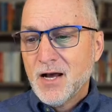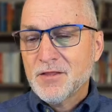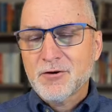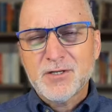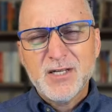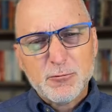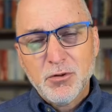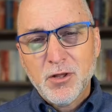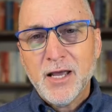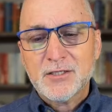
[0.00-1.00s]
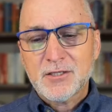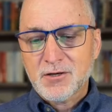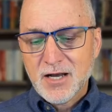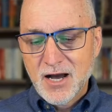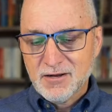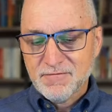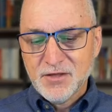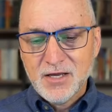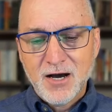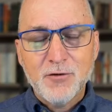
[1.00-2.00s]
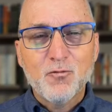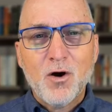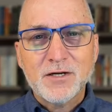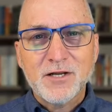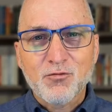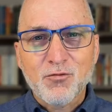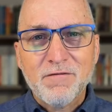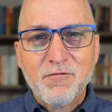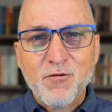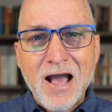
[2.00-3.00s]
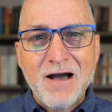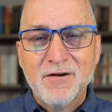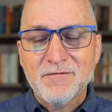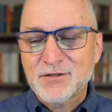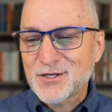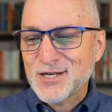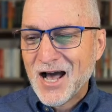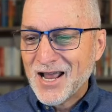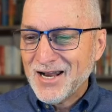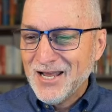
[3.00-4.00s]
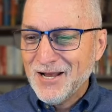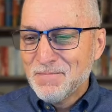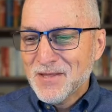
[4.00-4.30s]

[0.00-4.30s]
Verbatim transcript: They're displaced. They're kind of the unwanted riffraff of society,